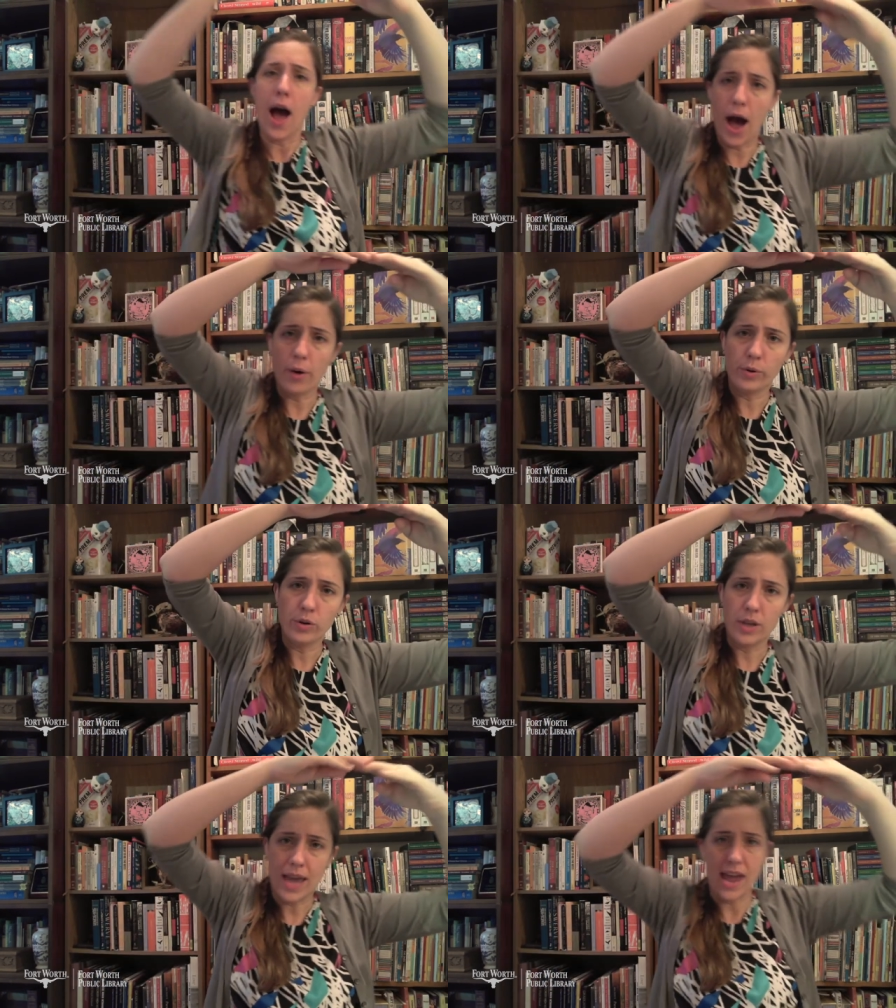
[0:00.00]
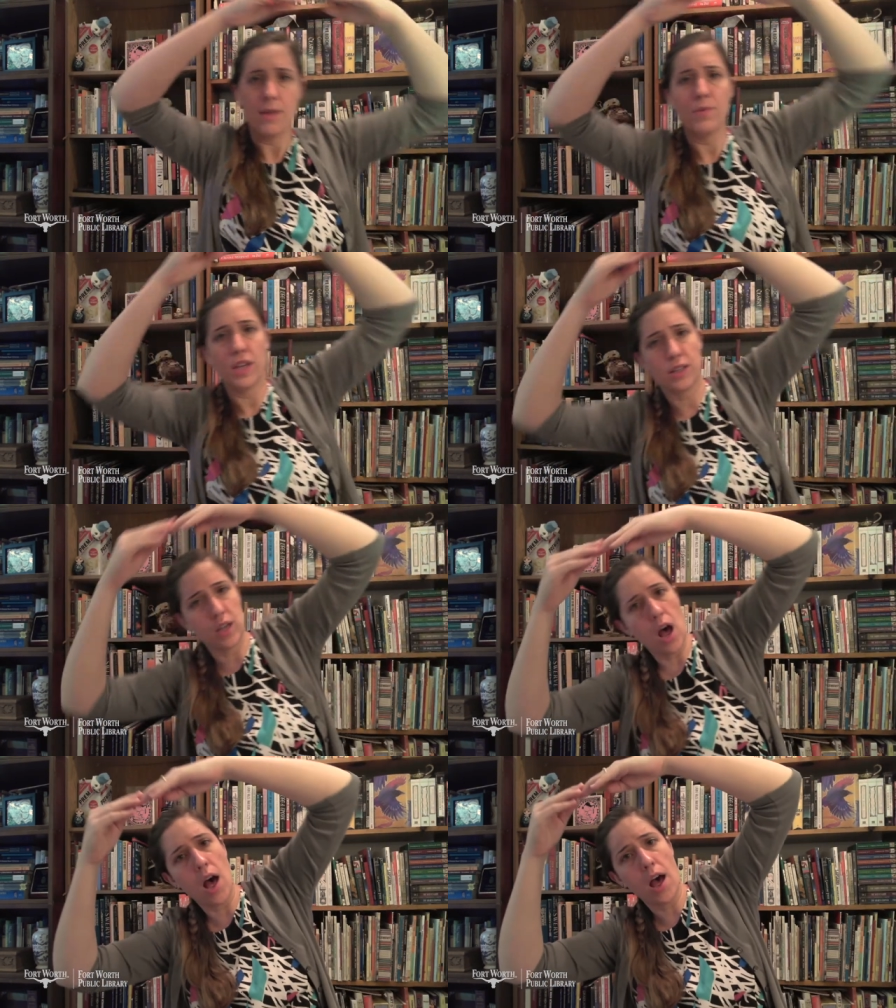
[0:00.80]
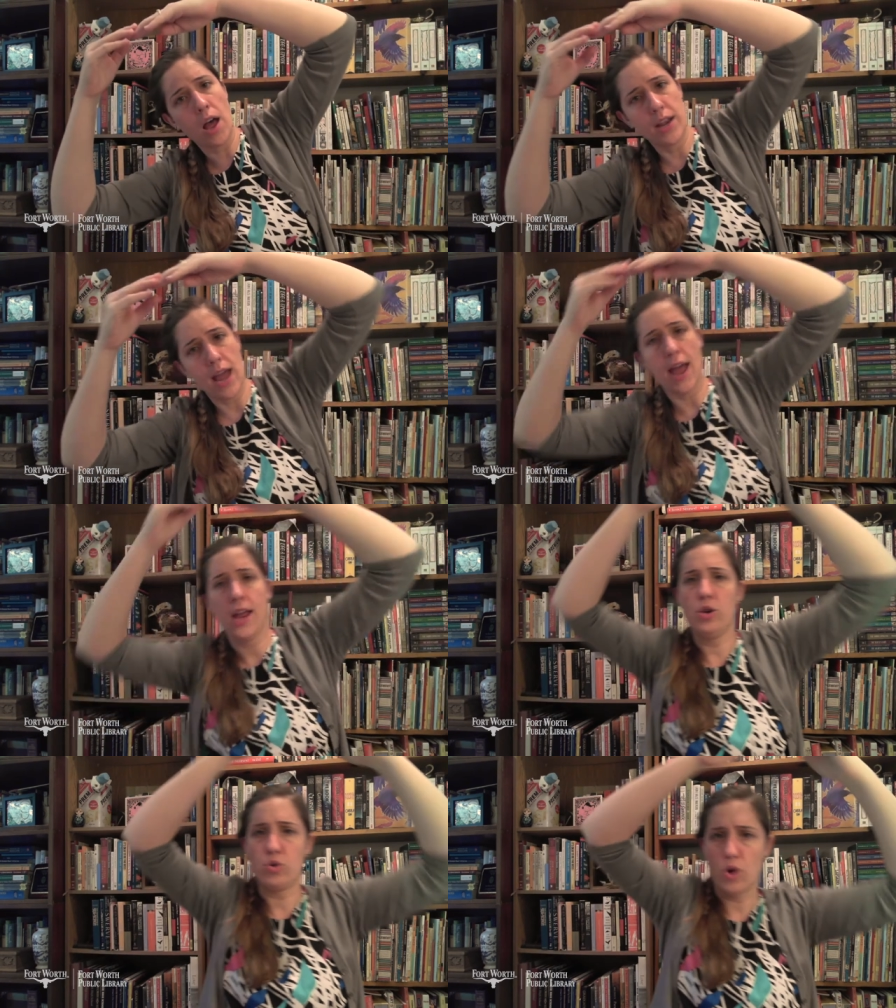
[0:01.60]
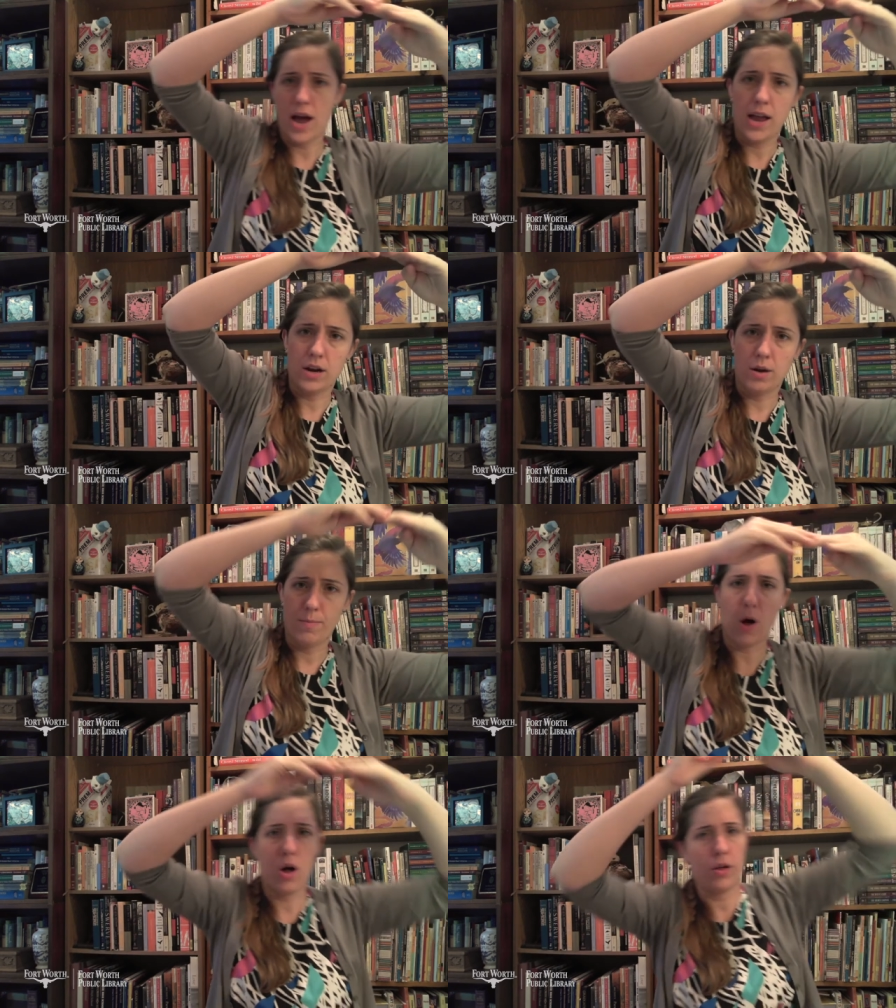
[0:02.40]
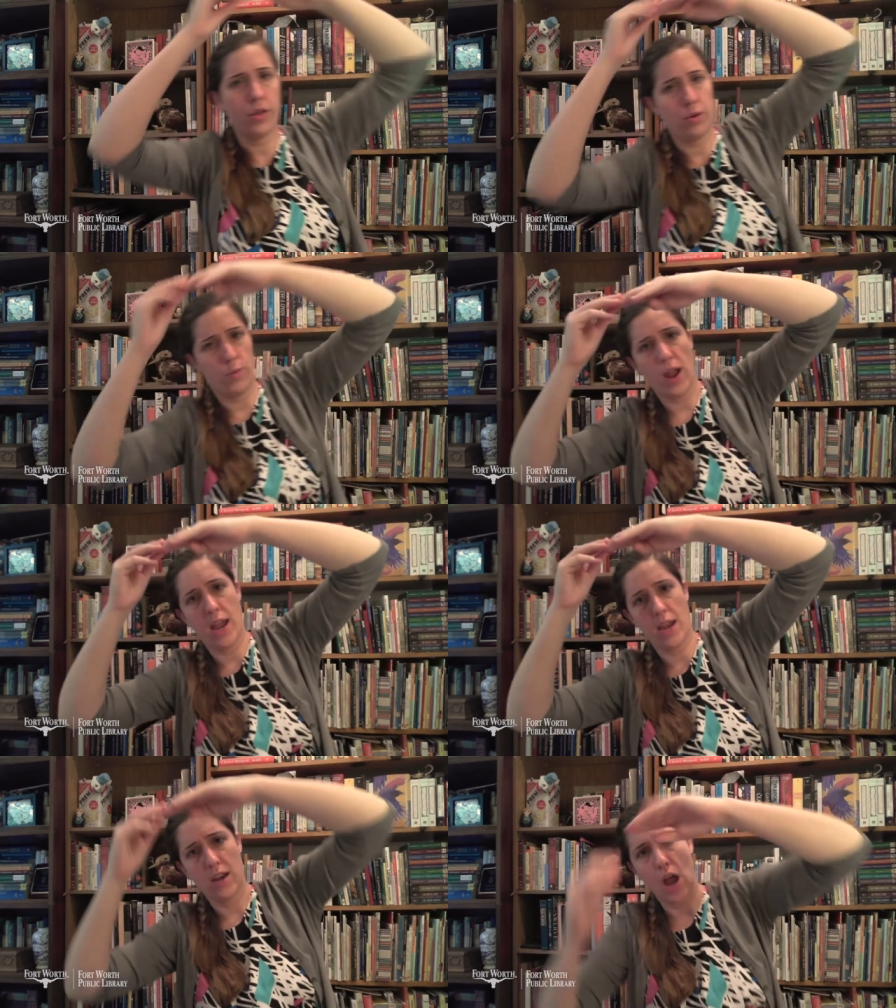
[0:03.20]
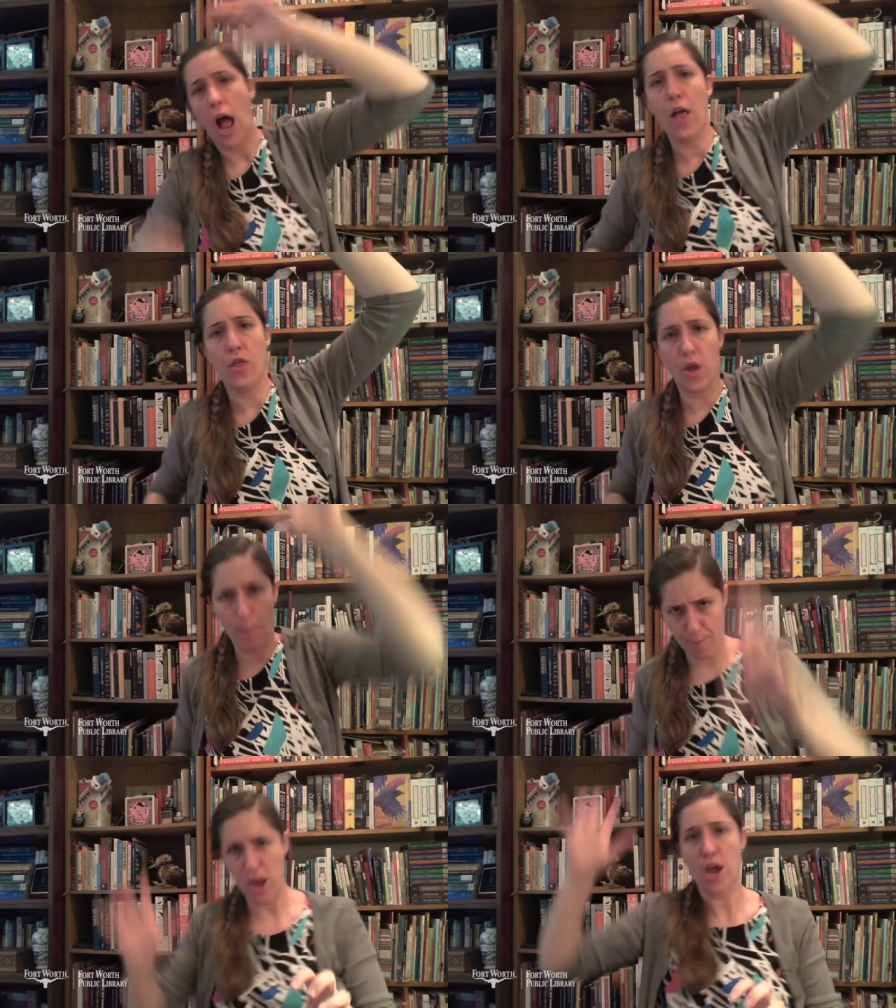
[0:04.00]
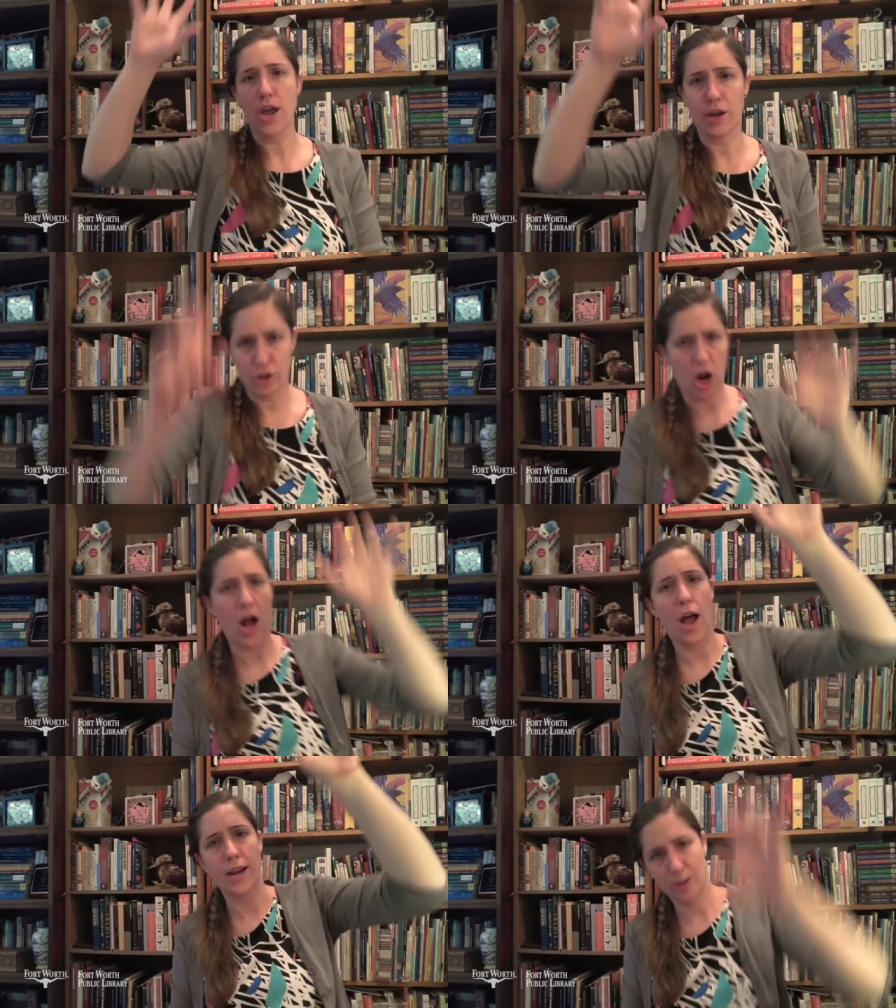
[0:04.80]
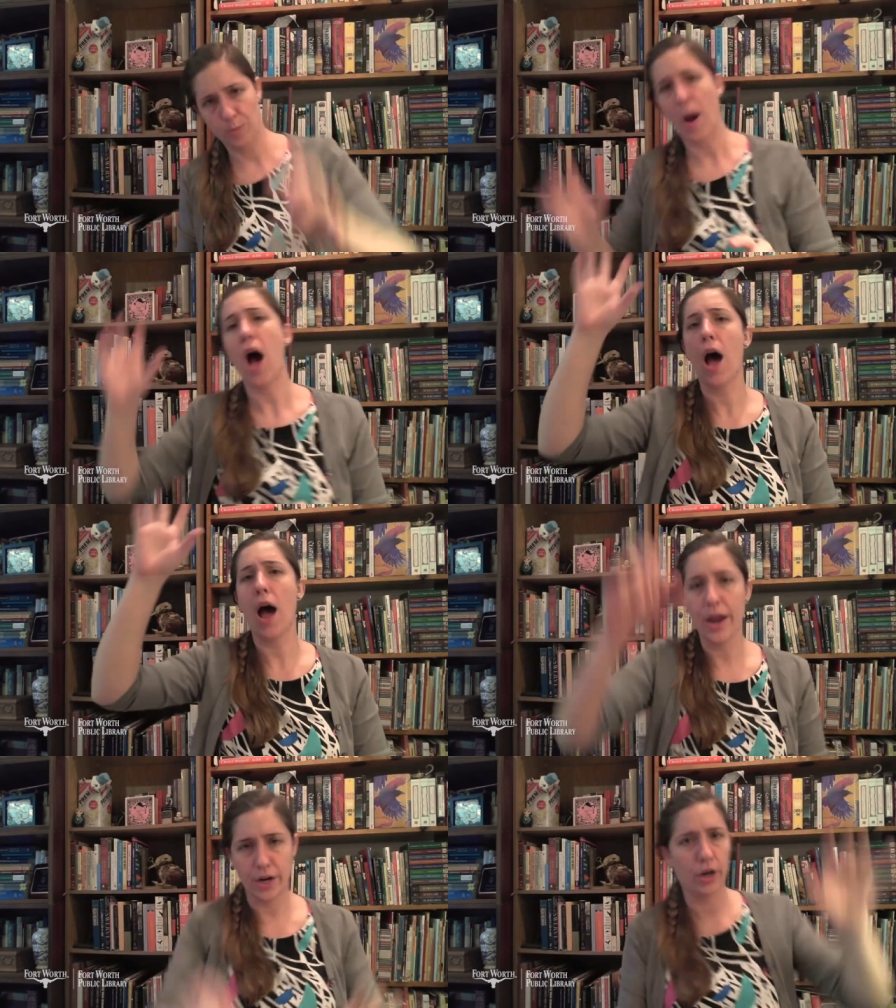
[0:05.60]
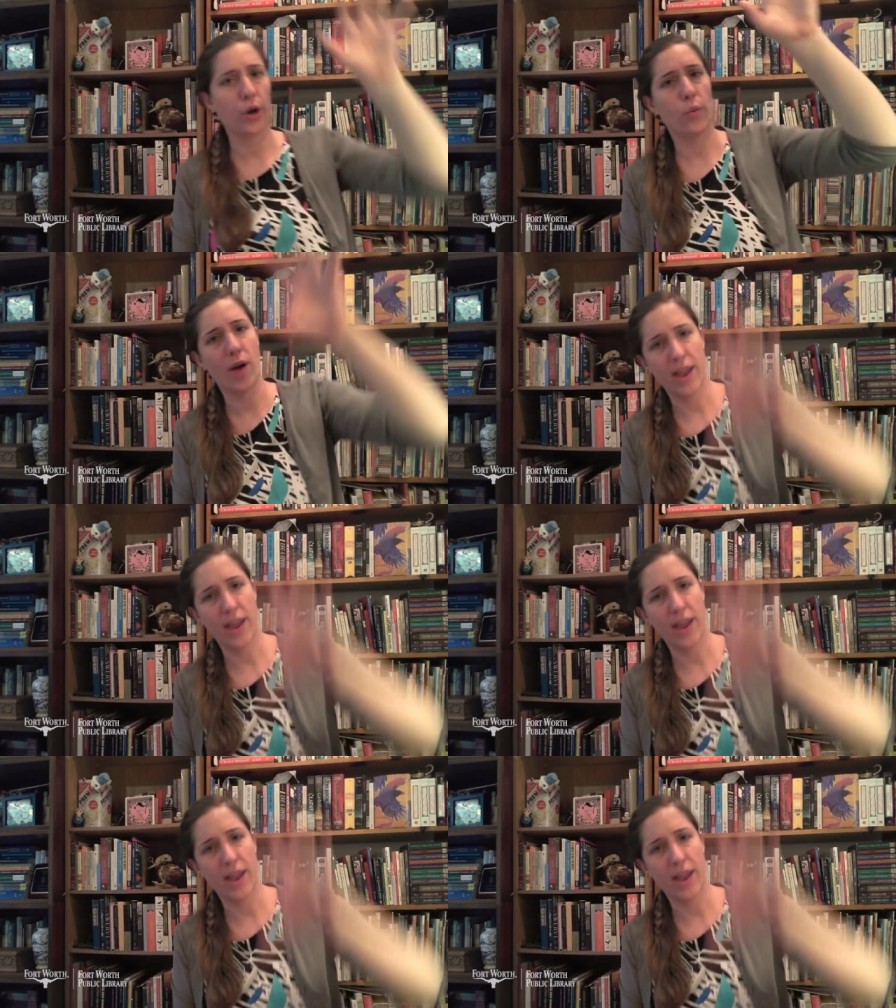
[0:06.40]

Out came the sun and dried up all the rain, and the big giant spider